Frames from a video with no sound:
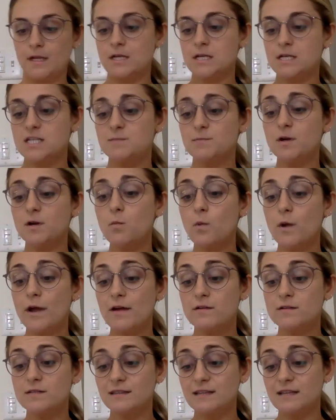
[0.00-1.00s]
Sperm
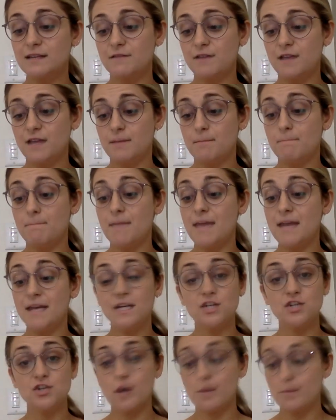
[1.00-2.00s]
whales live in many
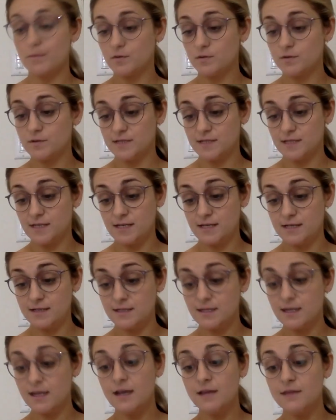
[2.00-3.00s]
tropical
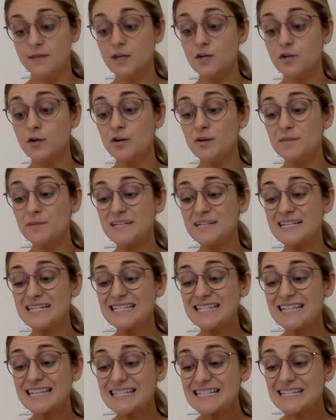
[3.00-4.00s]
seas. They grow to be
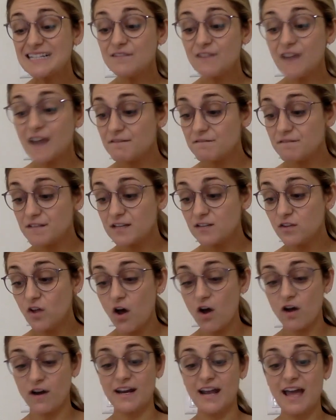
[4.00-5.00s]
65 feet
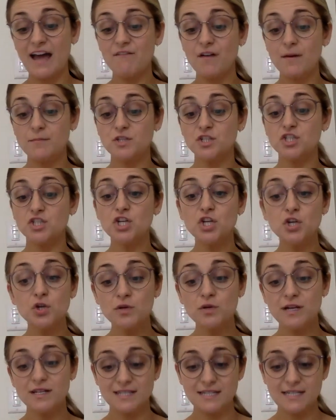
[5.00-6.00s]
long and have up to
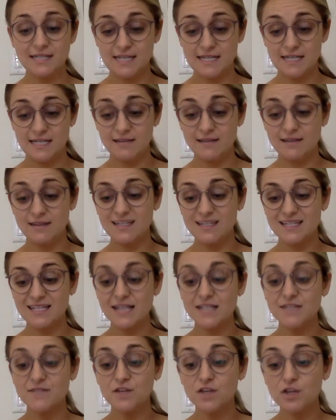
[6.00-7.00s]
24 teeth the
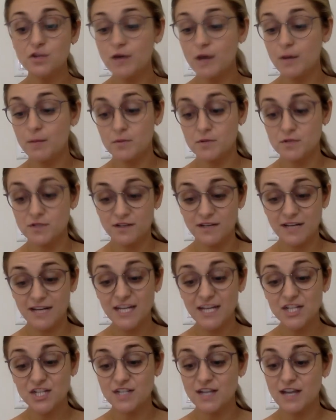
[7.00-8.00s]
size of cucumbers on
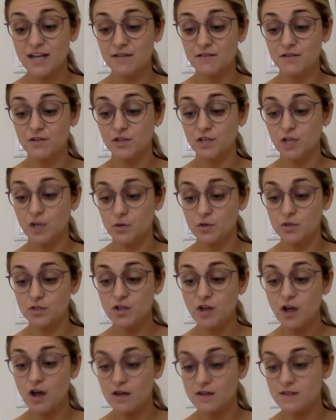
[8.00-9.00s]
each side of their lower
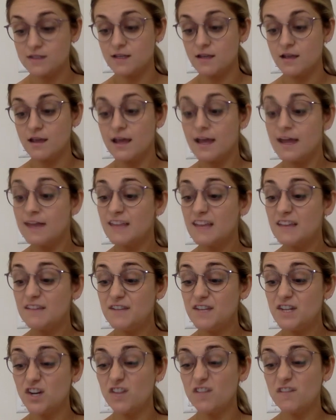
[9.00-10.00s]
jaws. They
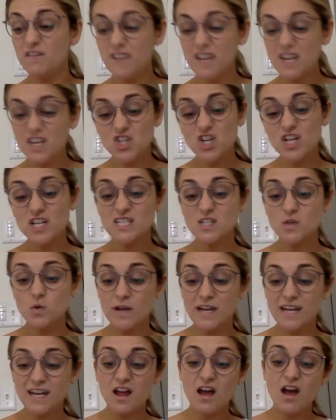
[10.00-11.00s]
feed on fish,
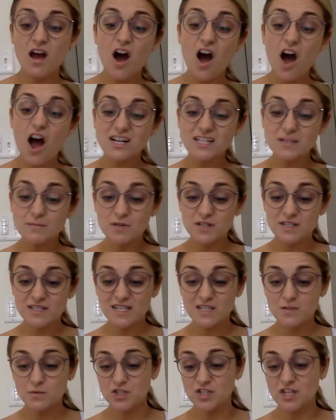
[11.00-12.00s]
squid,
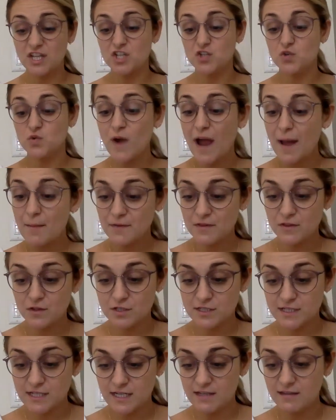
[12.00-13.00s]
octopuses, which they trap in
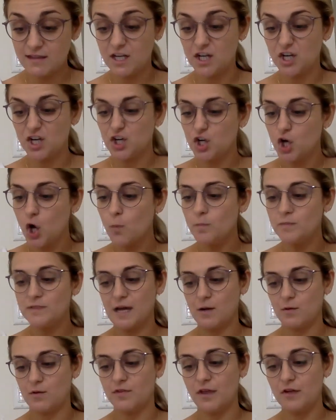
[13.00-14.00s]
their teeth and gulp
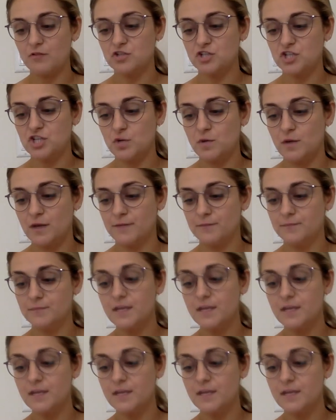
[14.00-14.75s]
down without chewing.